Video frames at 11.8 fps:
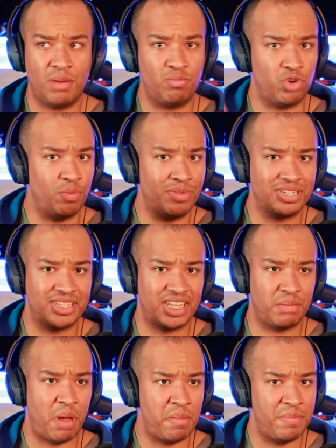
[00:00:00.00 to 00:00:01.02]
rumors that they
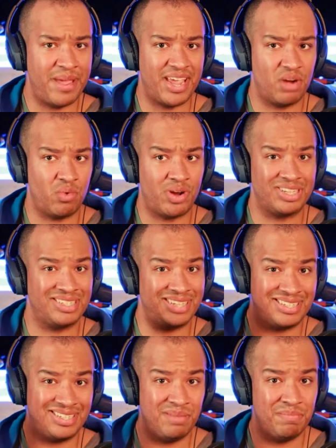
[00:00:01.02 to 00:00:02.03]
might be making around
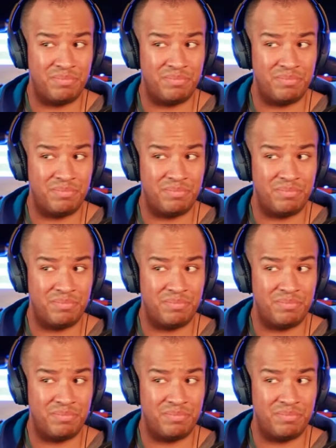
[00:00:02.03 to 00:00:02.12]
sixty